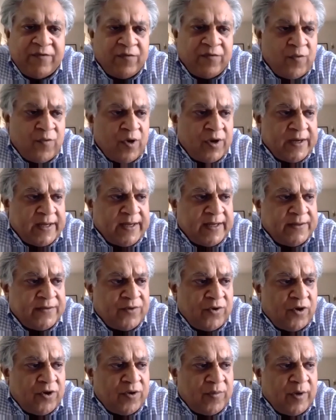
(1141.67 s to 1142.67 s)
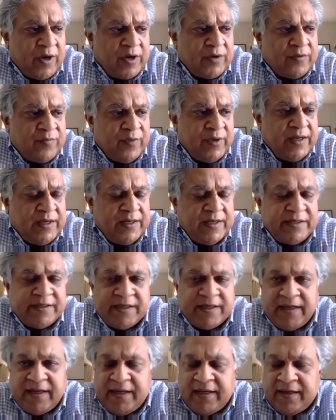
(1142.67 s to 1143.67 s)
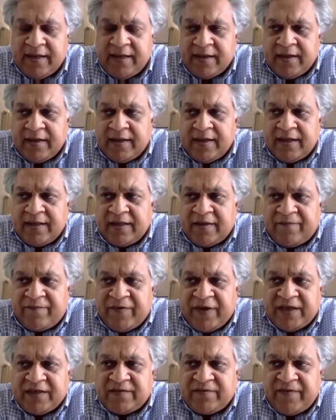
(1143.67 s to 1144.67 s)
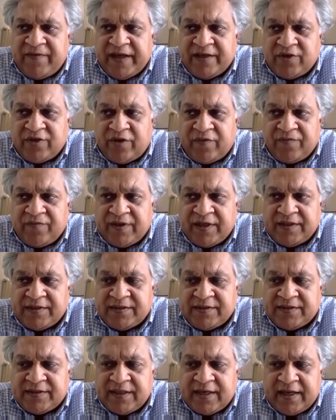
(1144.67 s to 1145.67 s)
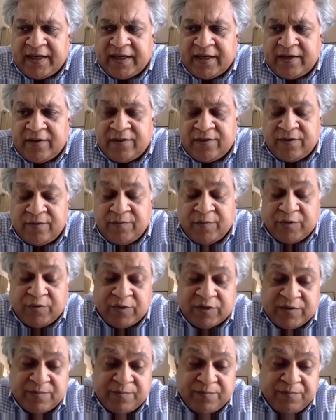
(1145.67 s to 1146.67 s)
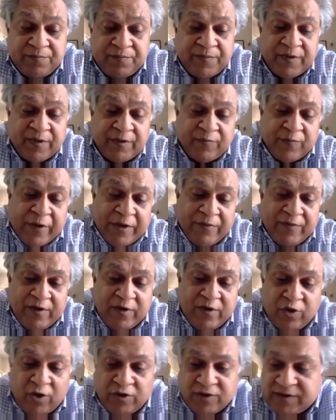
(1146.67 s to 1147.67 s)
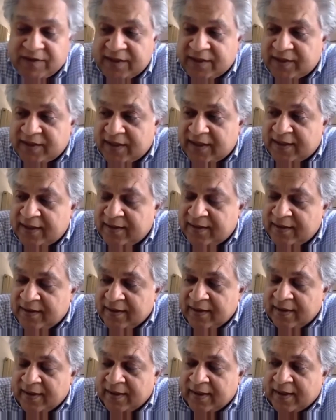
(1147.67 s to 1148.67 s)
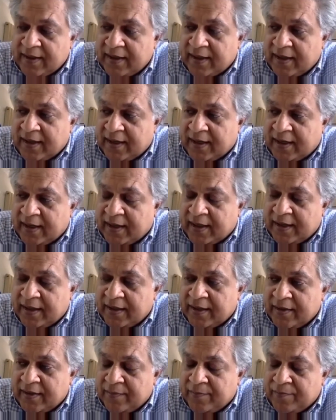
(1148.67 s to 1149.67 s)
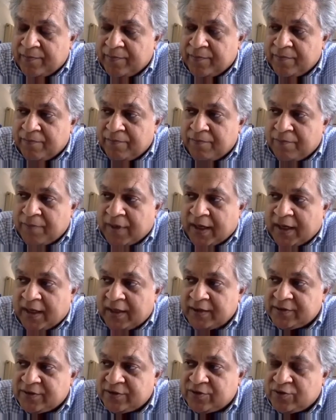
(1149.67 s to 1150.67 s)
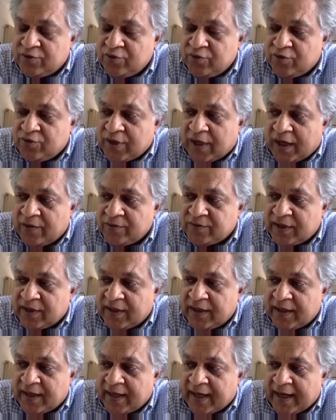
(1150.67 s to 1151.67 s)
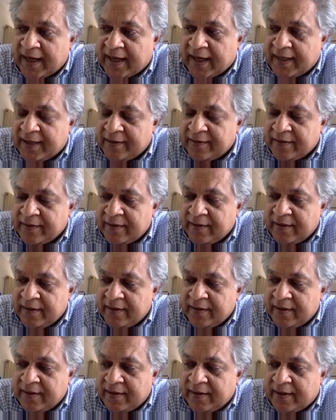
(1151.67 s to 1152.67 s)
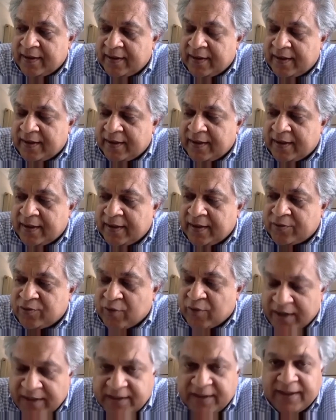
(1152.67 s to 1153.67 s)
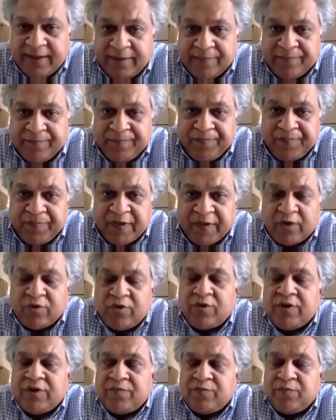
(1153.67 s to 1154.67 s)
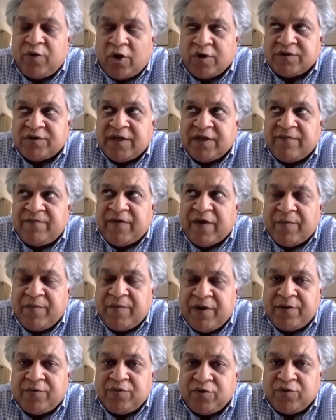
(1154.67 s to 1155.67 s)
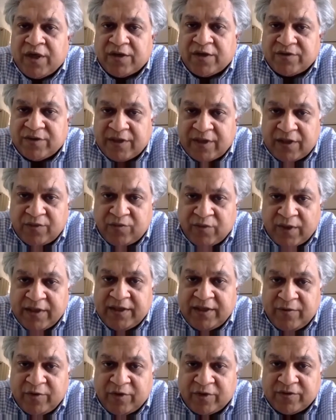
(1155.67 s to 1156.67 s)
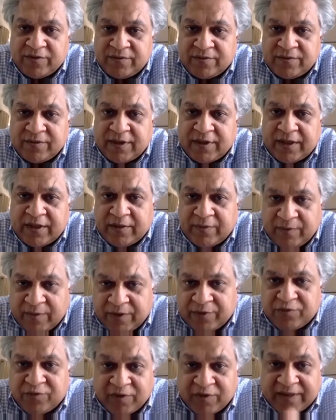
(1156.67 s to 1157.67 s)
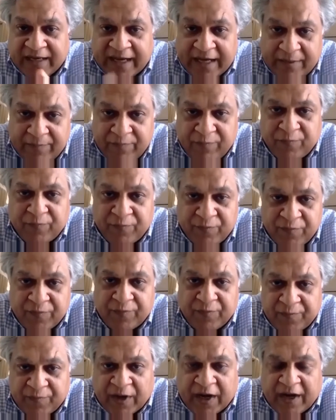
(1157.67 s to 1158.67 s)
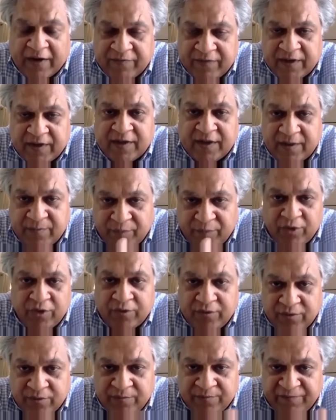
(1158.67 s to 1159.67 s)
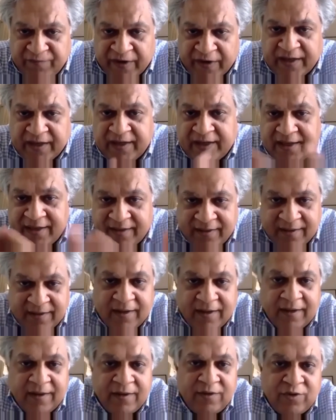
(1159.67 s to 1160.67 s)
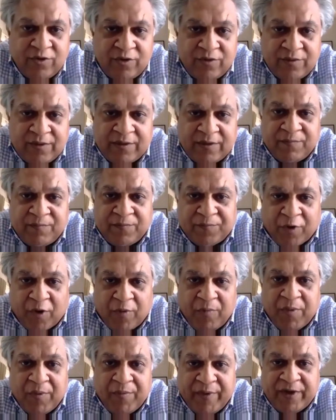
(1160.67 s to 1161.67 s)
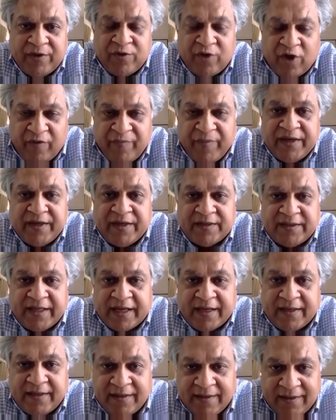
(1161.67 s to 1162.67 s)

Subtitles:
you want, I can talk about, we initially, in the first phase of this, it was when we launched it in March 2020. No, it launched in February 2020 because it took time after the report to funding. The problem in government is that